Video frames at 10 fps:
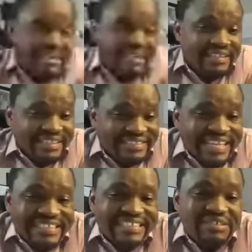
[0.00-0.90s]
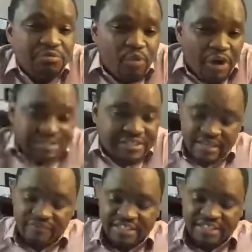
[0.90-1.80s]
that this actually works
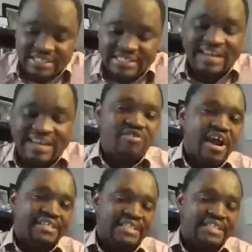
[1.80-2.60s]
if it's done right.